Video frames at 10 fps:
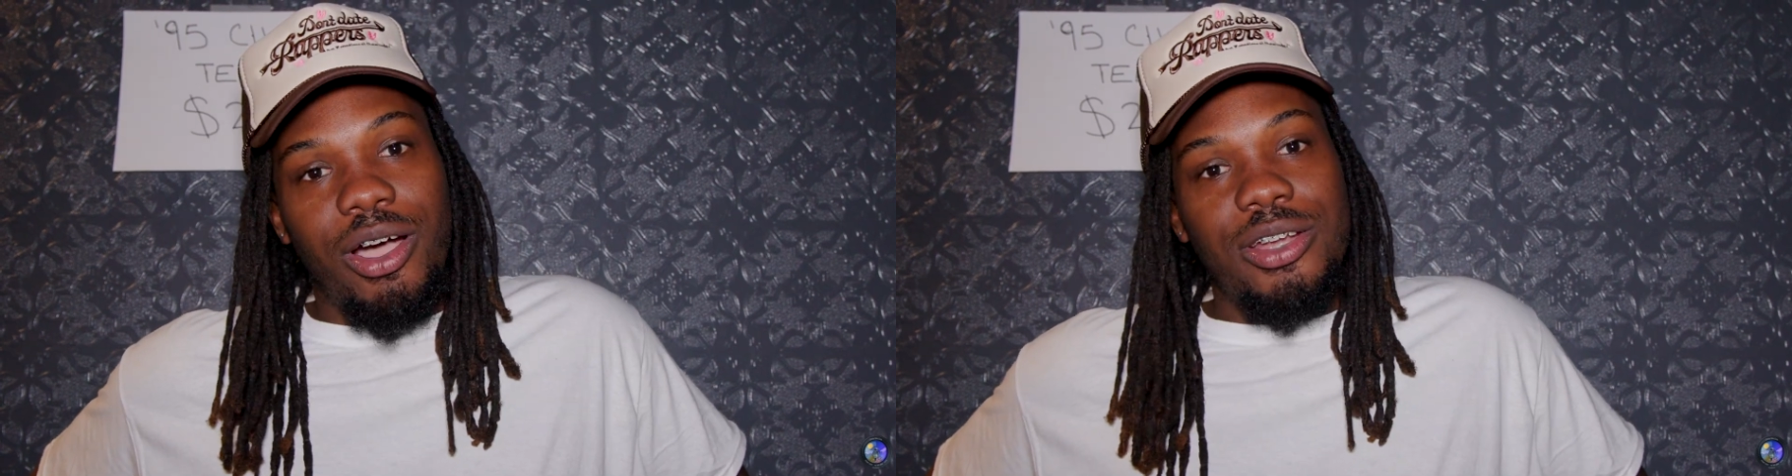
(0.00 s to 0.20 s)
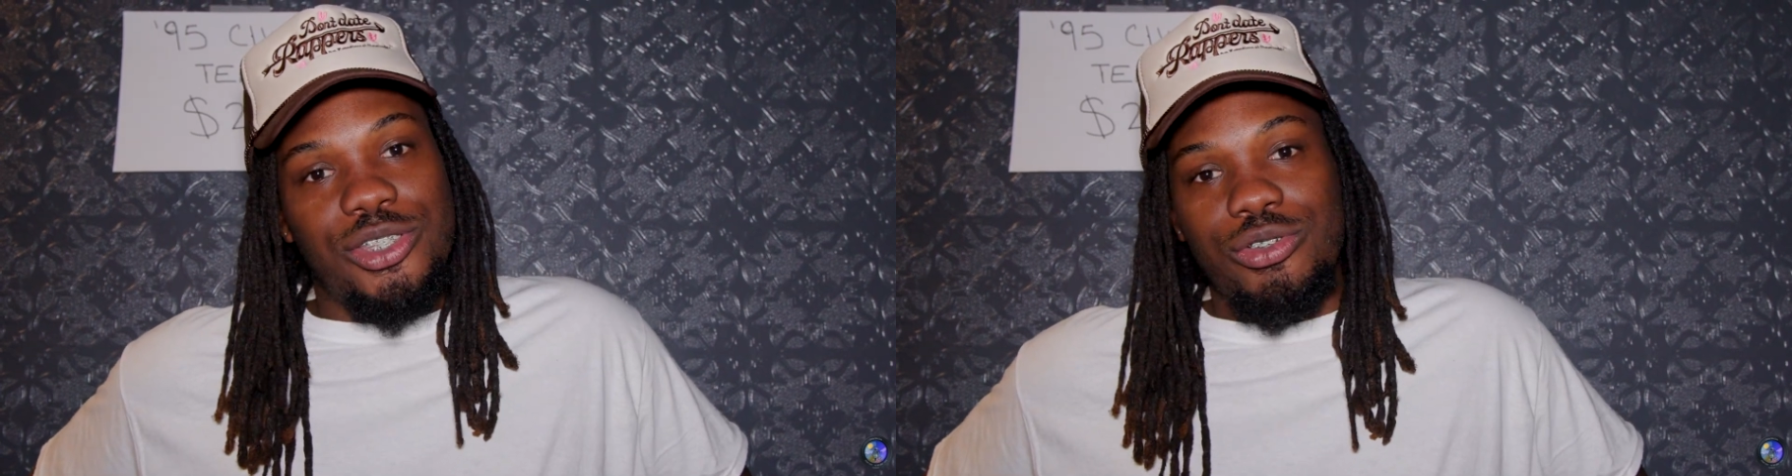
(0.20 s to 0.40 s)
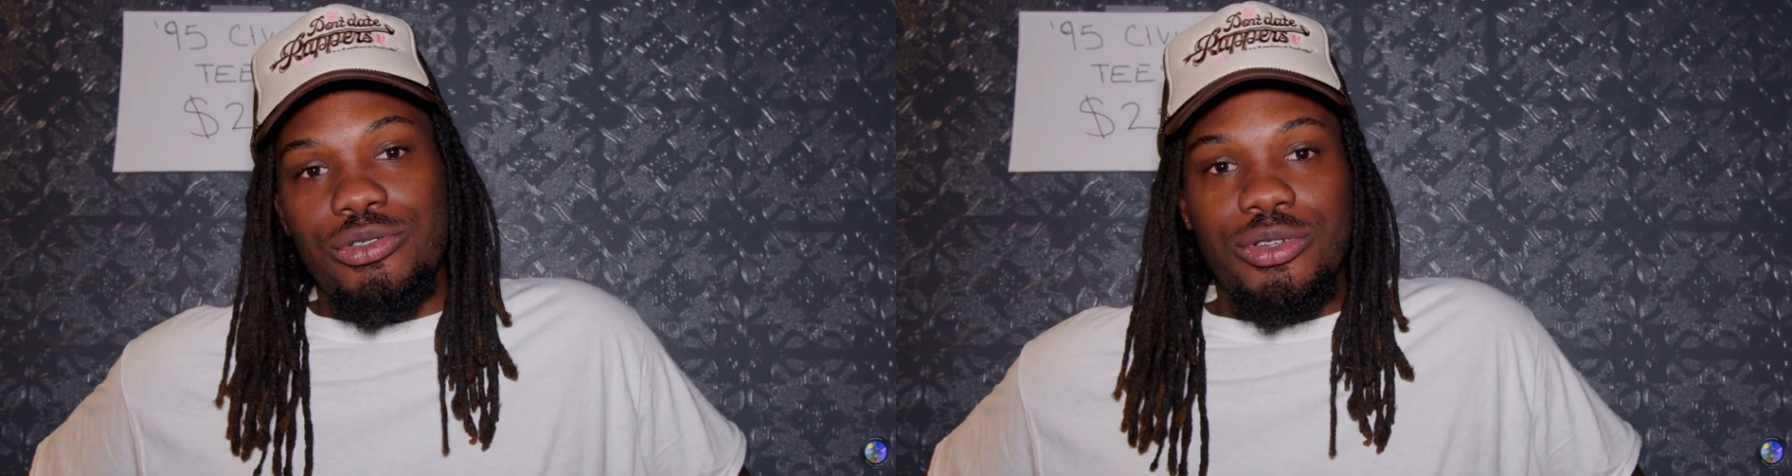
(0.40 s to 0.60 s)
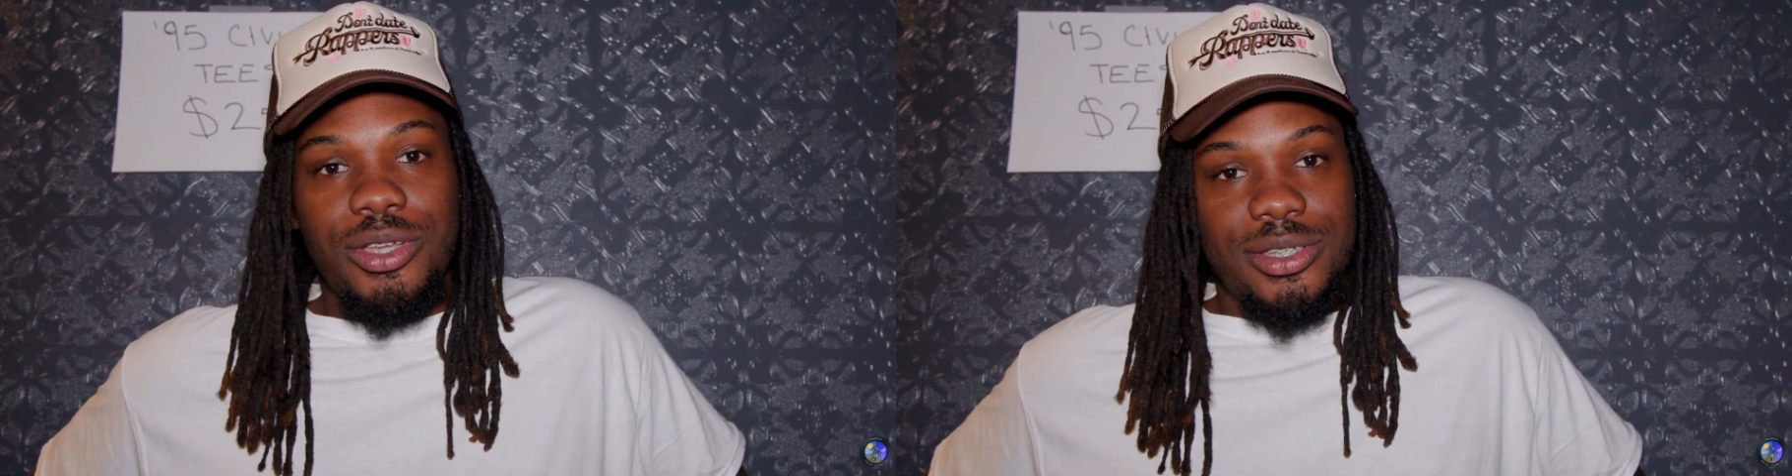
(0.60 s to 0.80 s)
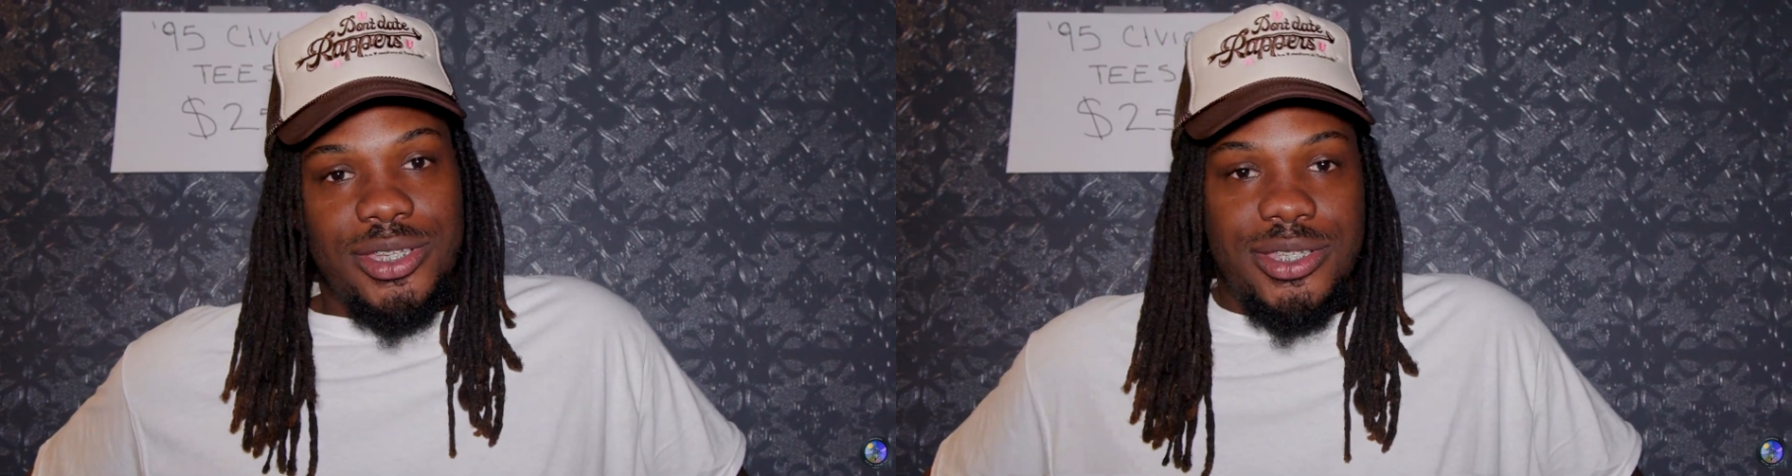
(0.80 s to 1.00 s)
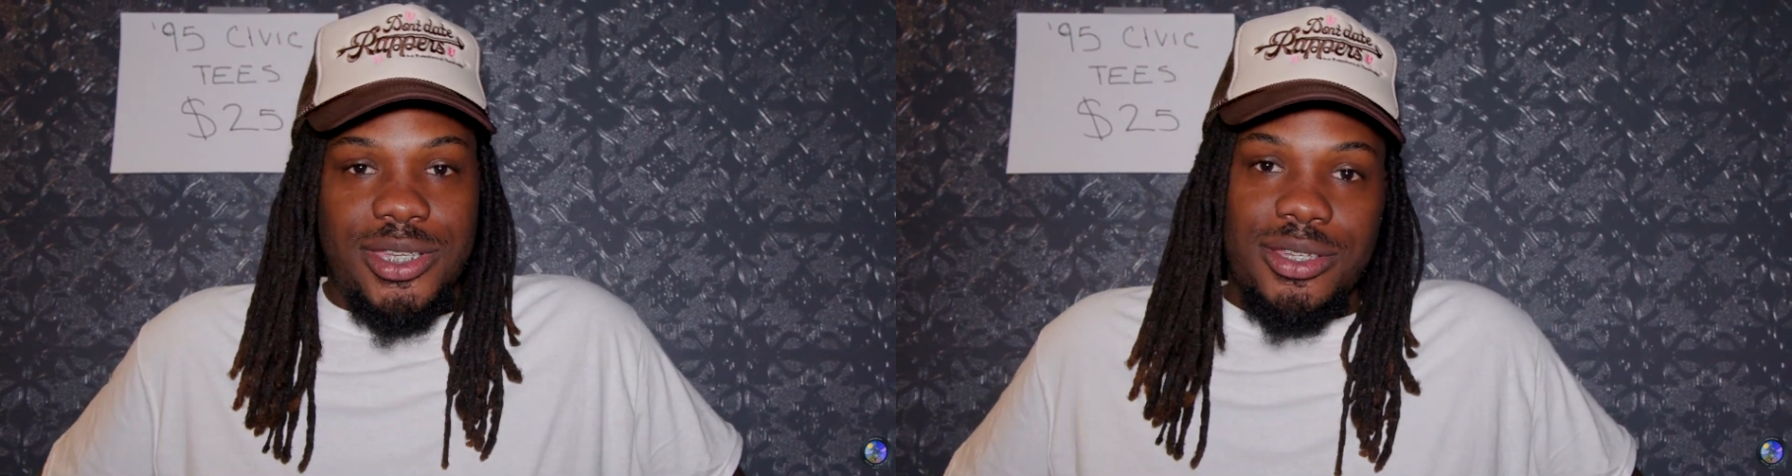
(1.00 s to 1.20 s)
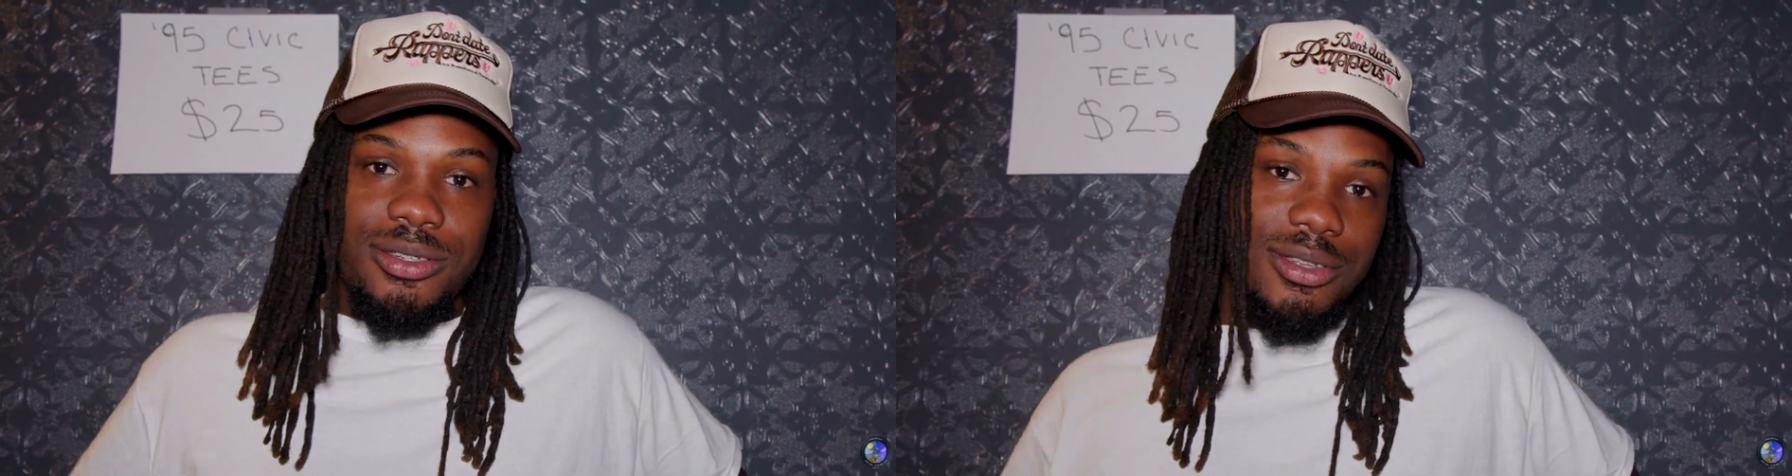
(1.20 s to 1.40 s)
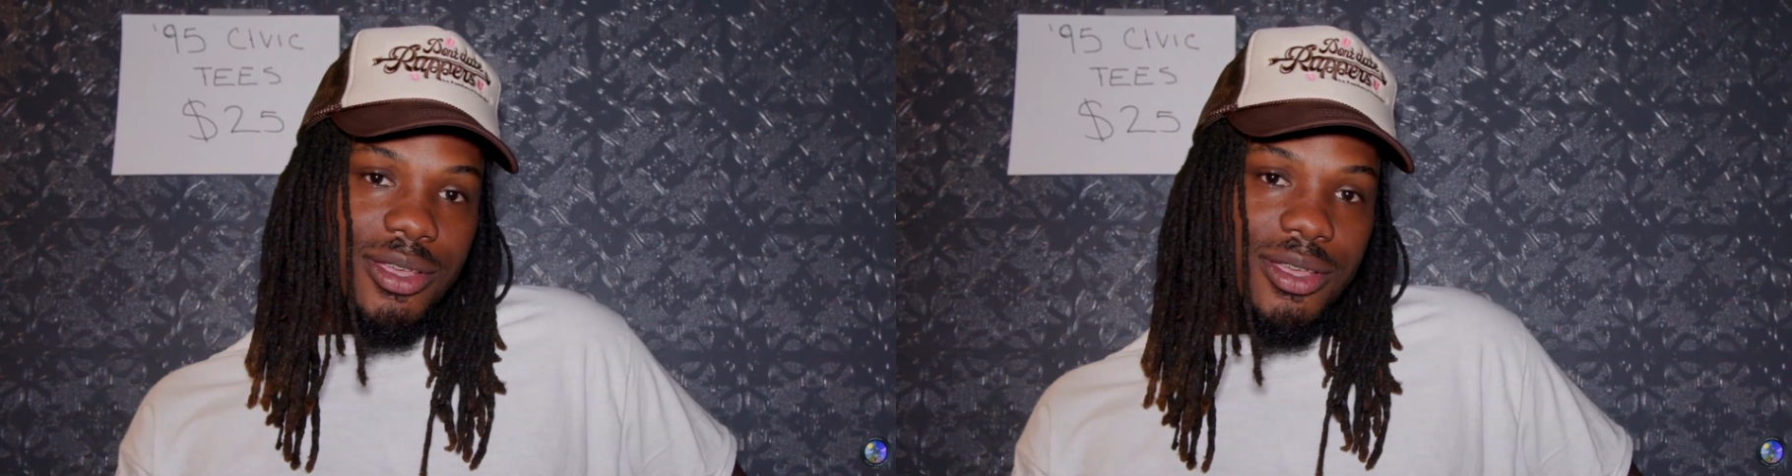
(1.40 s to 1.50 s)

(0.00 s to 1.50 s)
heart too, just in